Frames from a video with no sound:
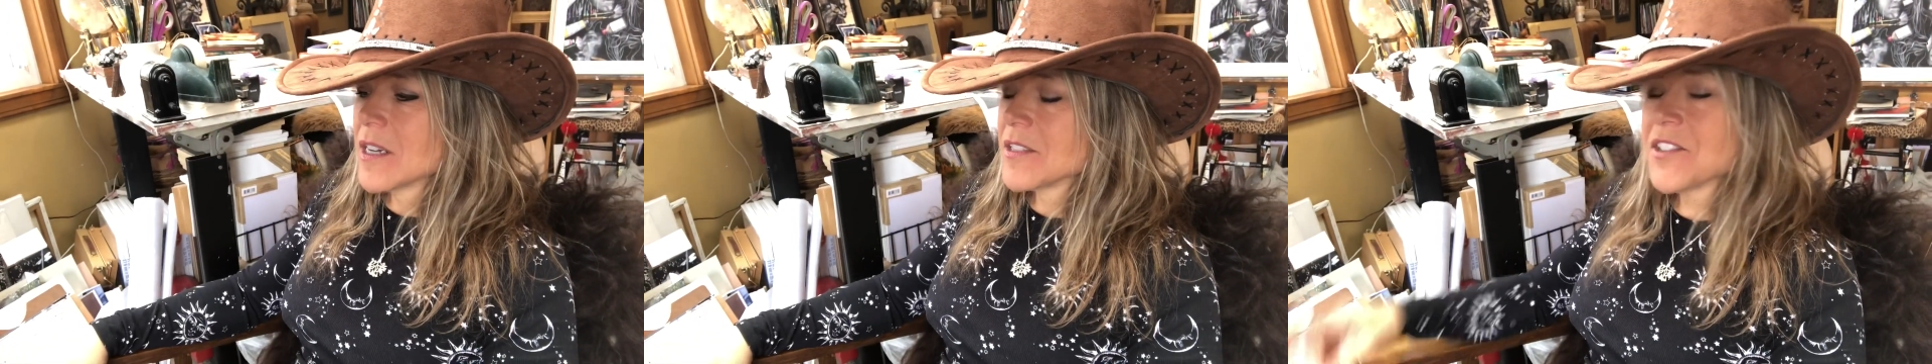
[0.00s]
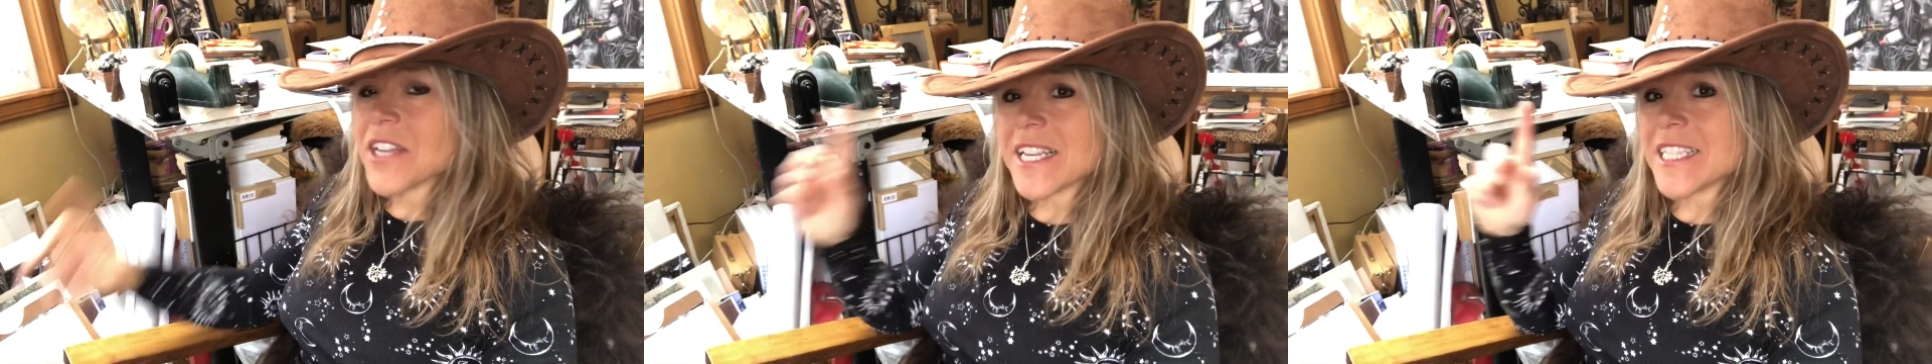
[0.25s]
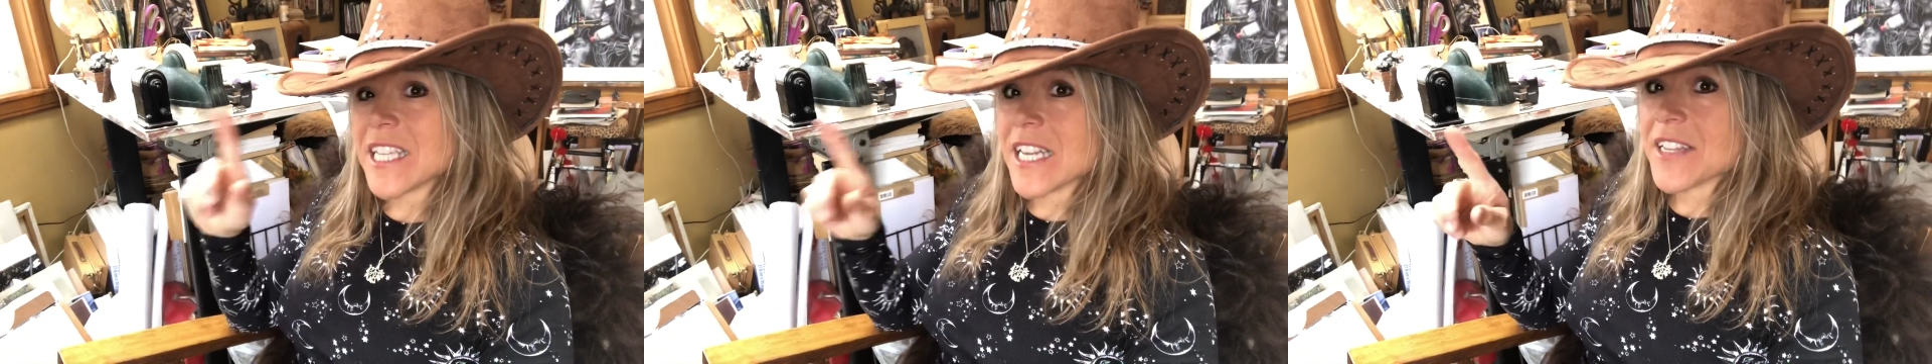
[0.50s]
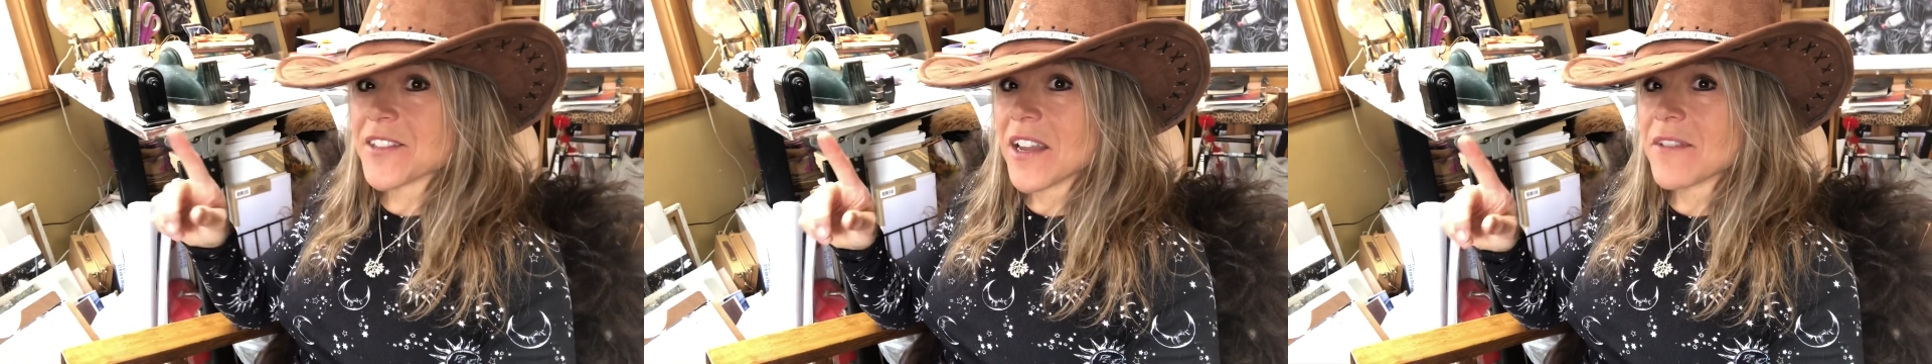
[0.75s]
The second
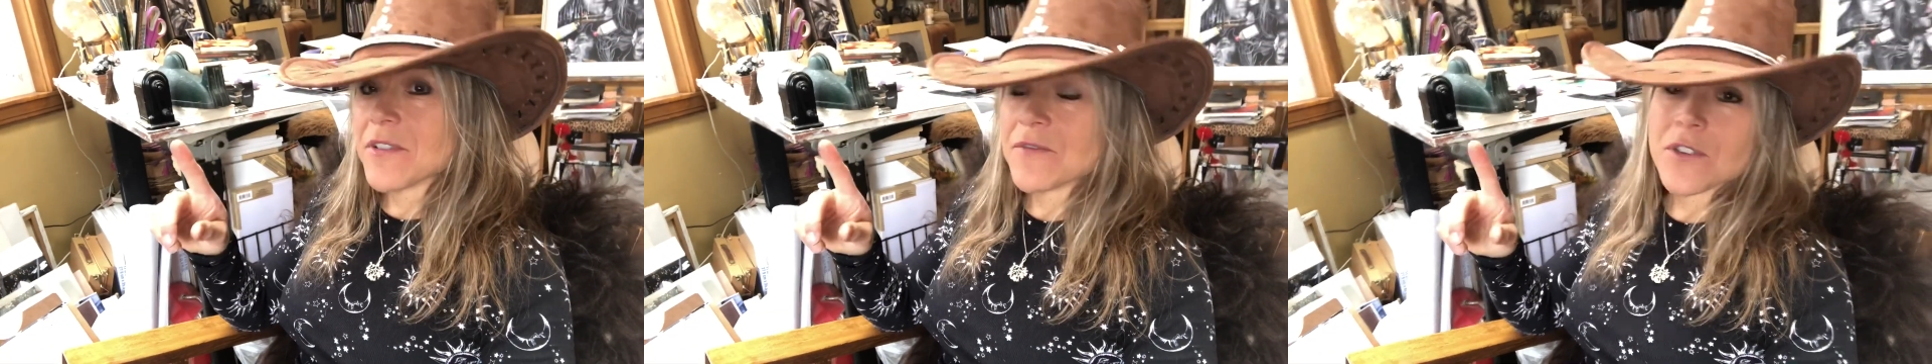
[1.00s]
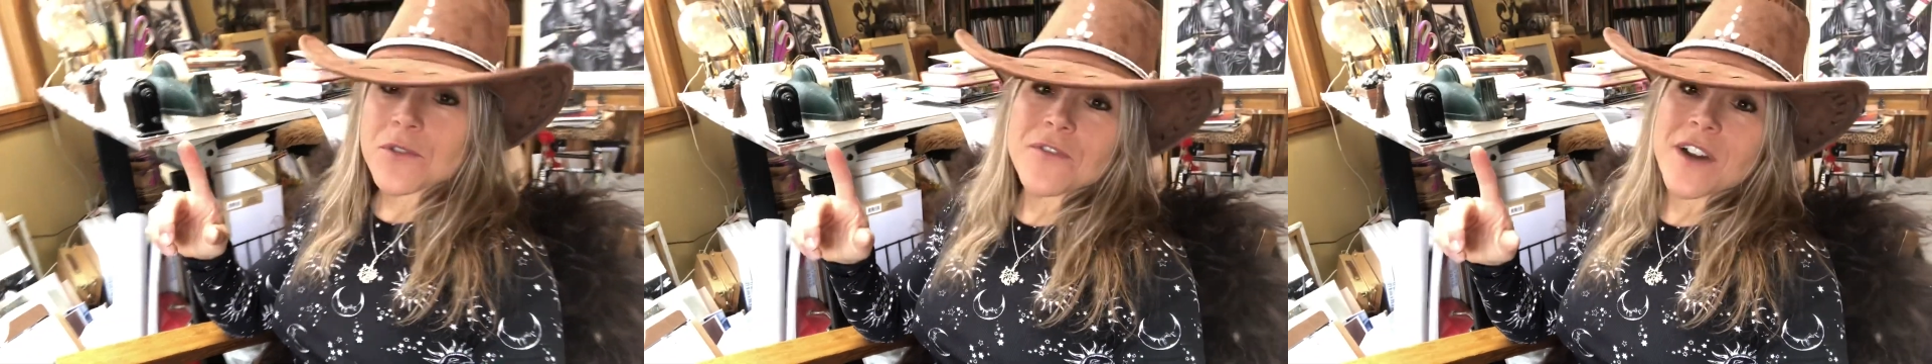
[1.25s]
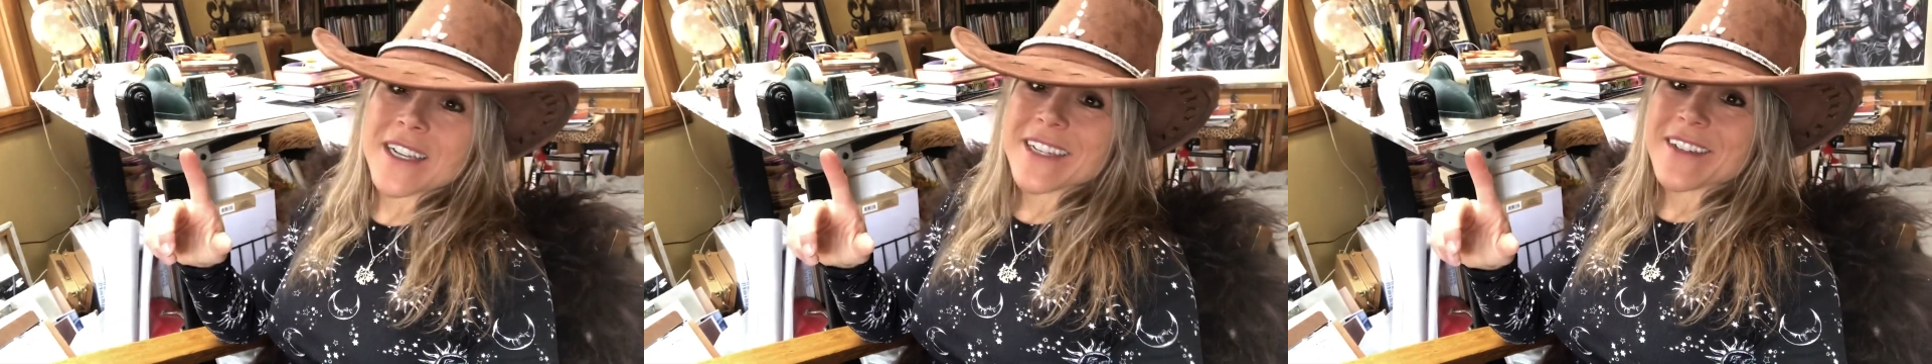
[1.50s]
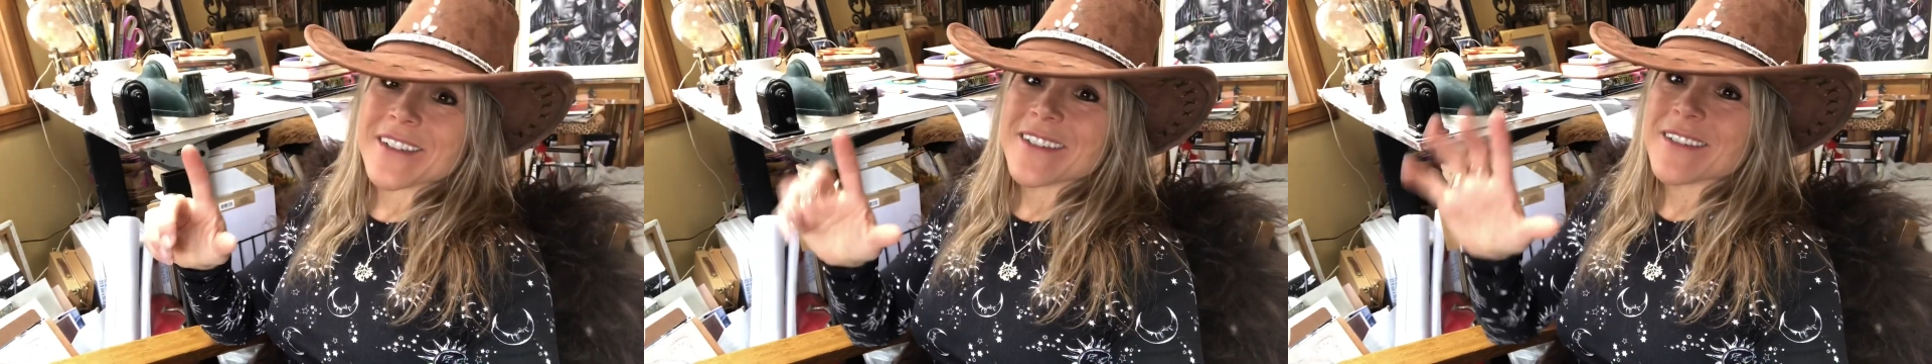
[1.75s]
thing is I have a
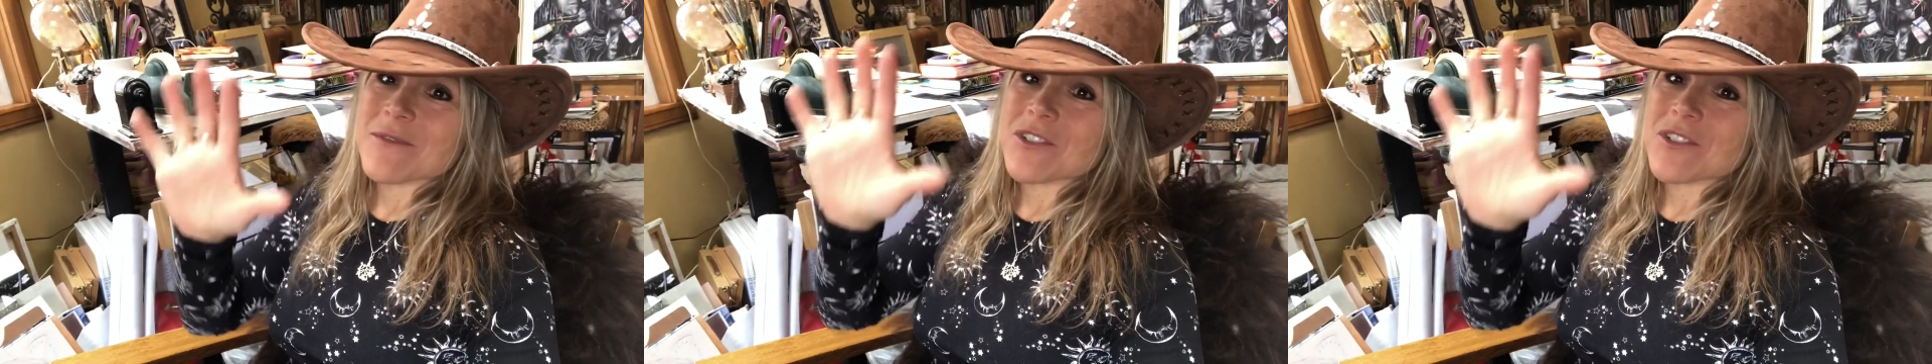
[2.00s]
viewfinder,